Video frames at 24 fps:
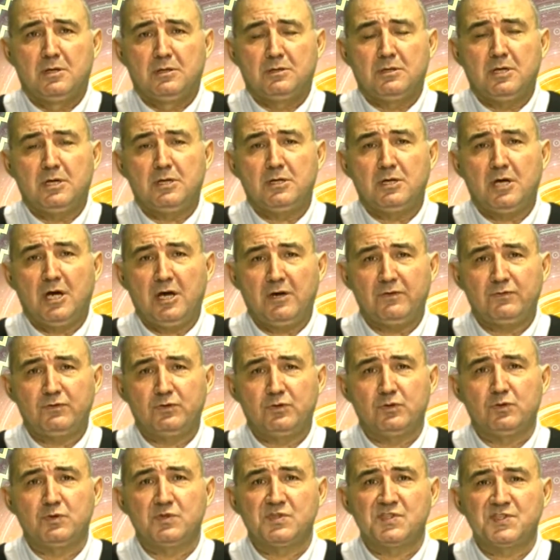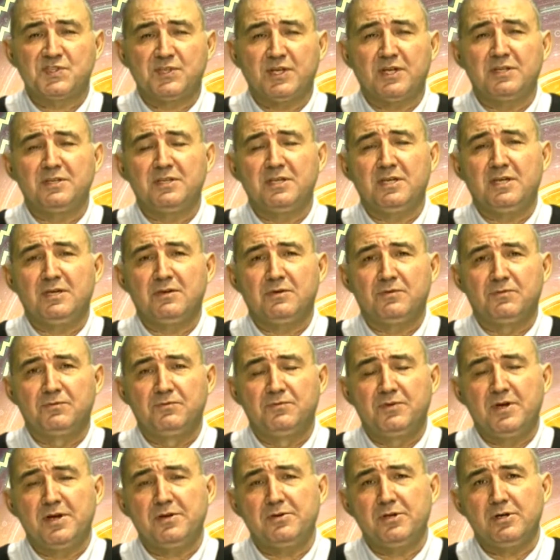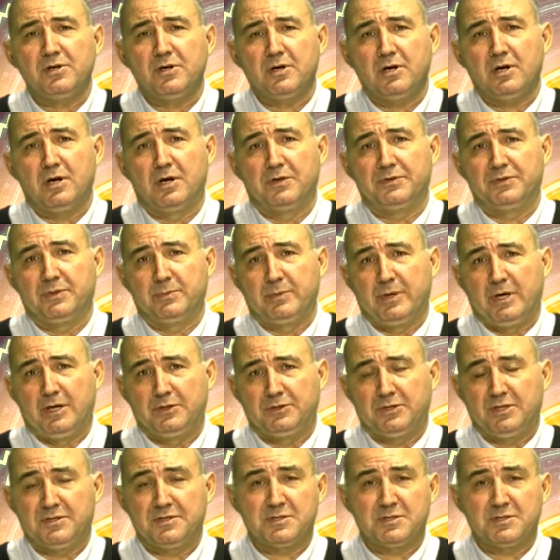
they have to study very hard about that.